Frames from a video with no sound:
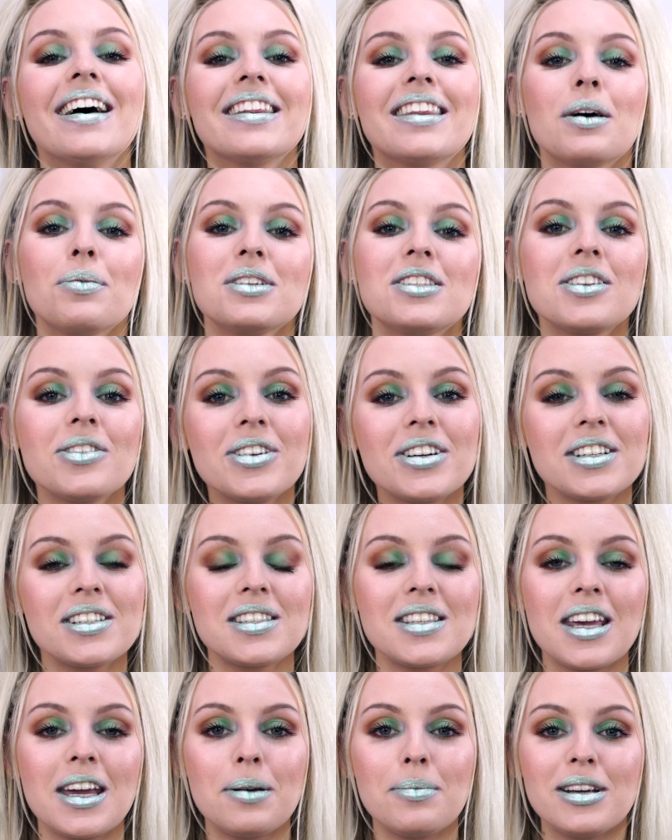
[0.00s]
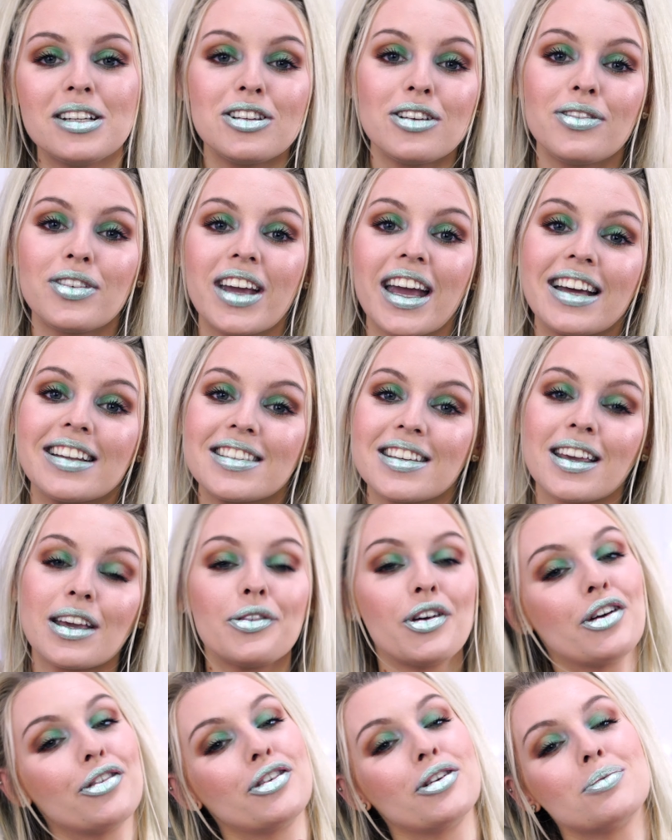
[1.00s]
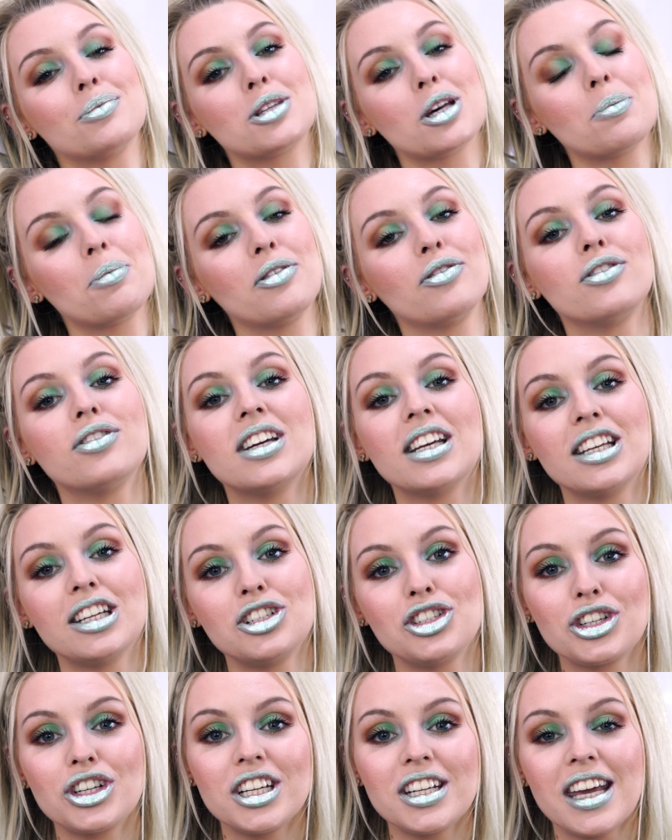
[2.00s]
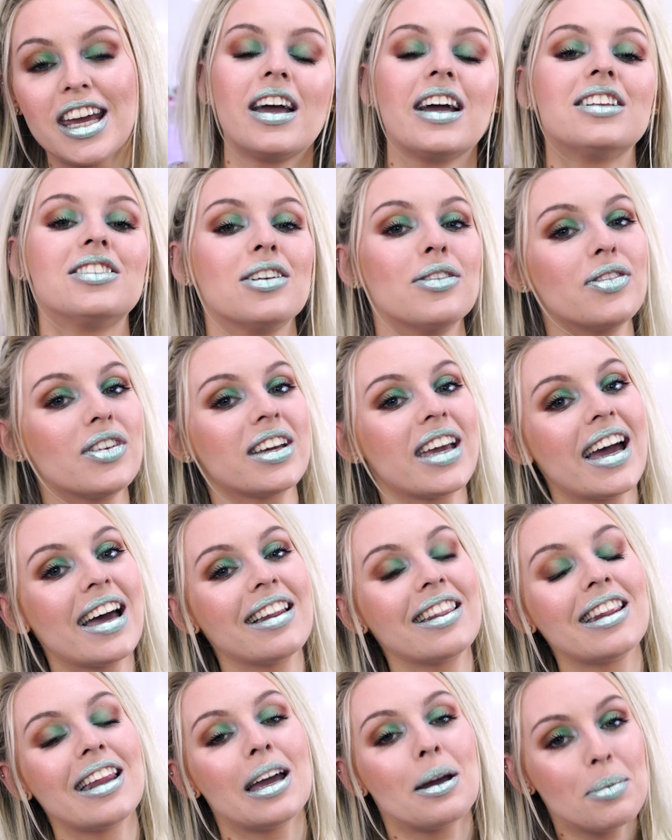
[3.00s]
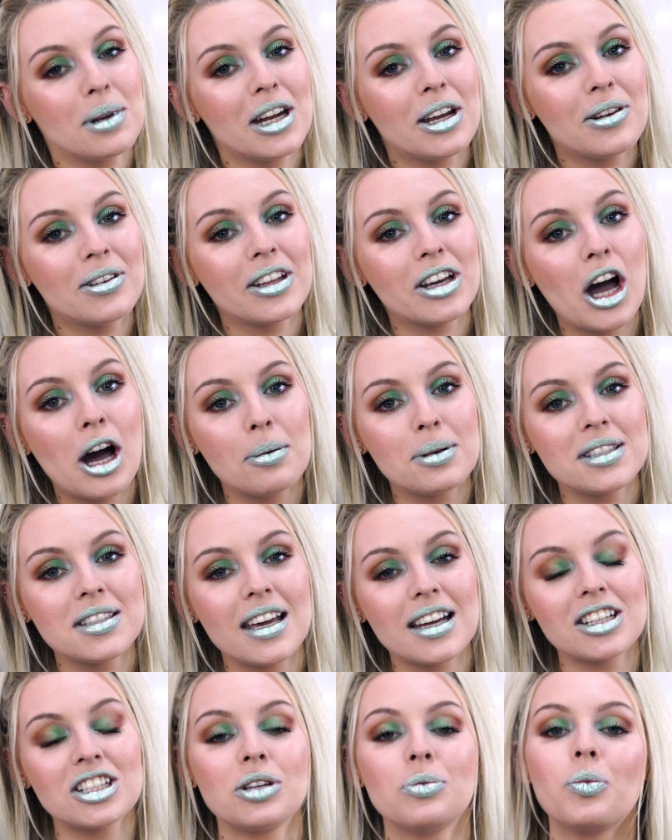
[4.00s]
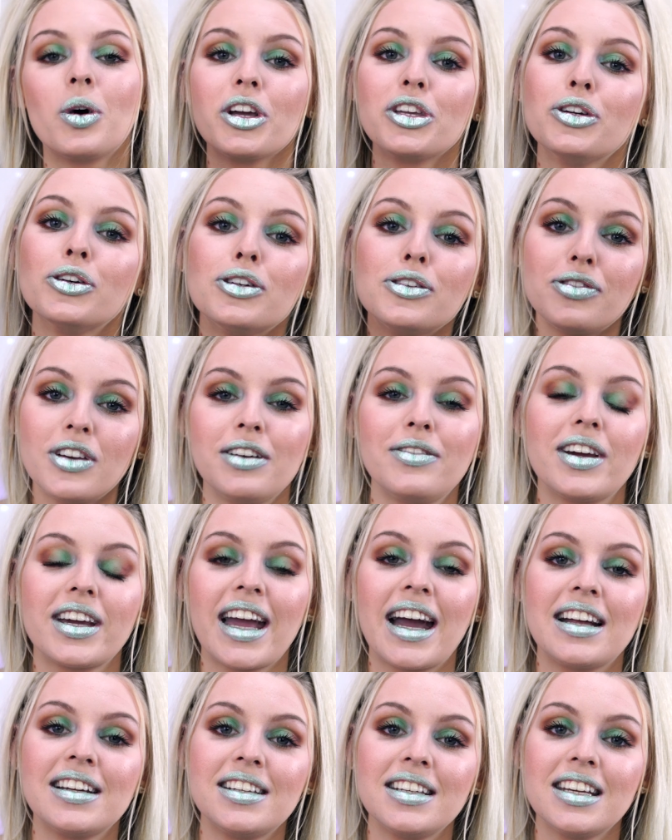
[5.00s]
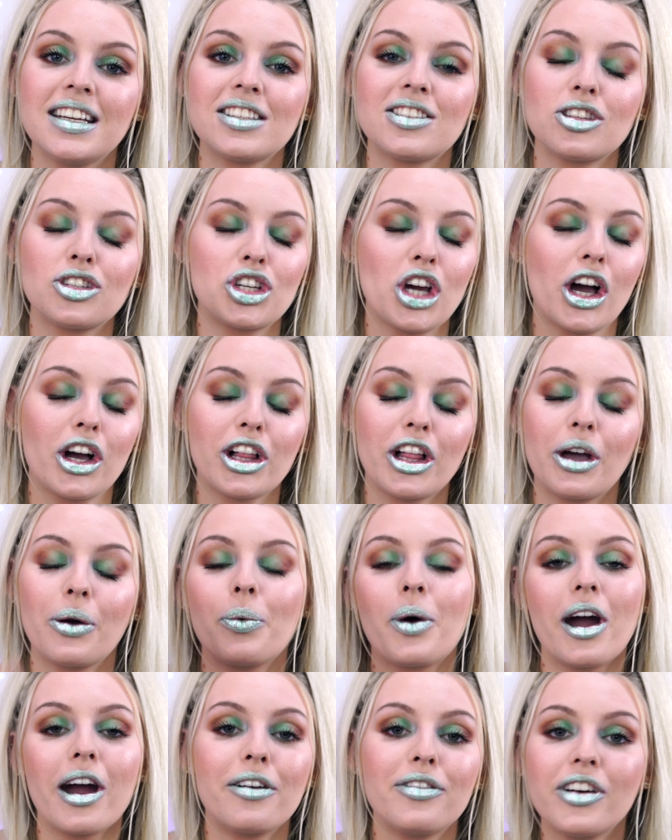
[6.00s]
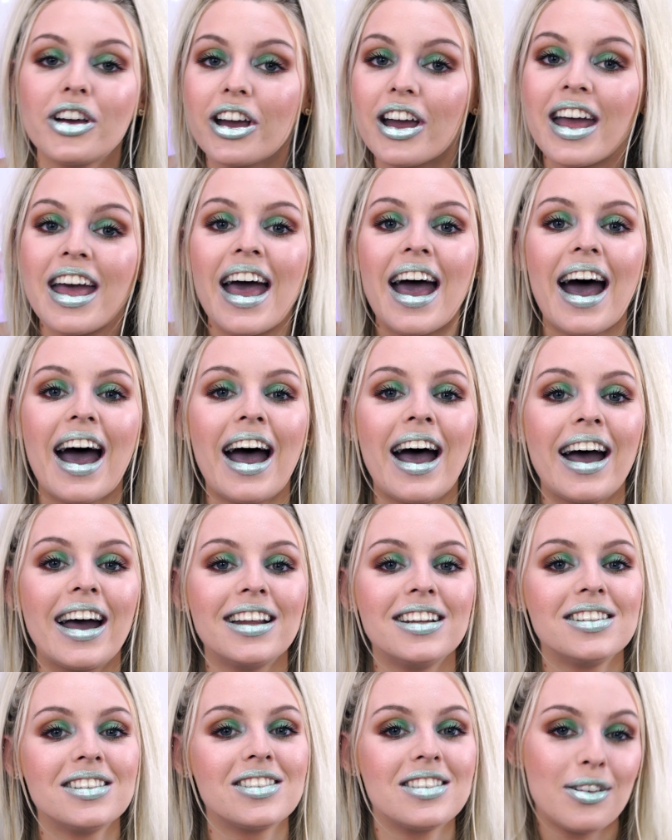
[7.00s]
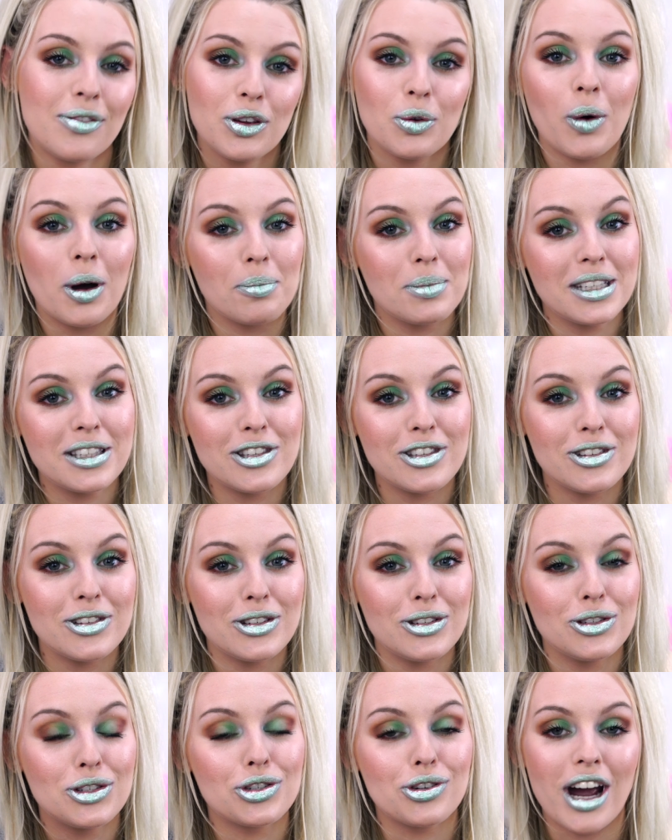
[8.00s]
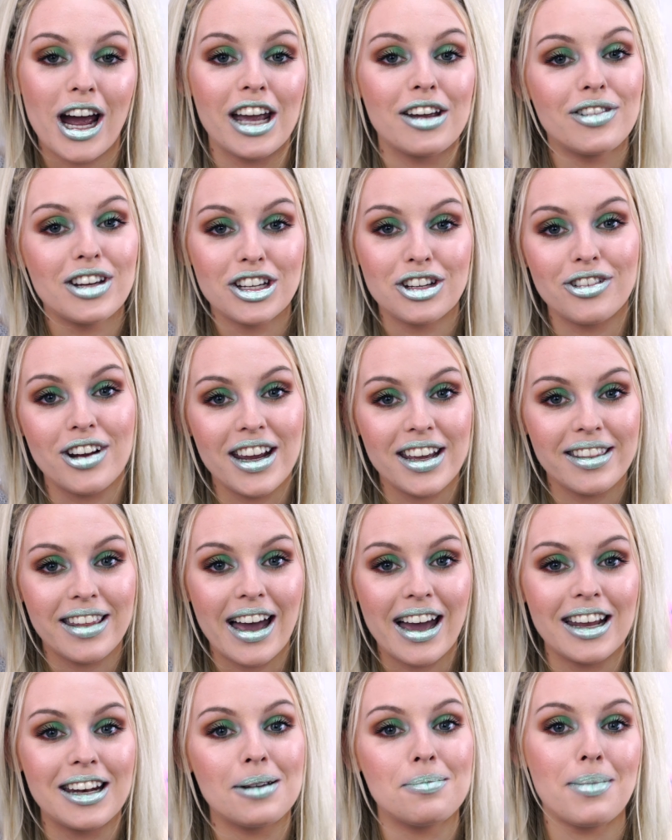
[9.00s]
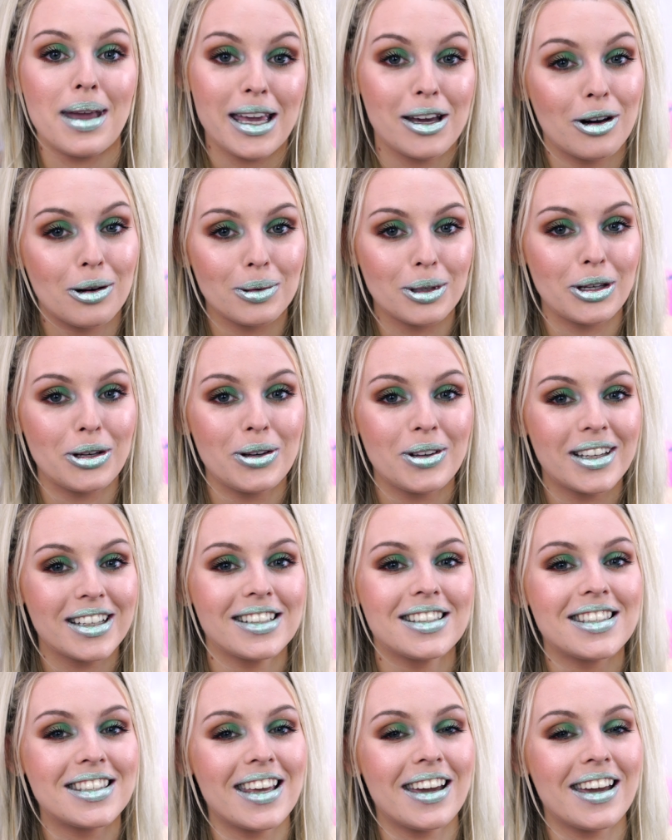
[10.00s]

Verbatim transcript: That'd be so awesome, and don't forget to give it a thumbs up if you really enjoyed it, and don't forget, let me know in the comment section what your favorite candy is, chocolate, wherever, and if you want me to try recreate that in a makeup look.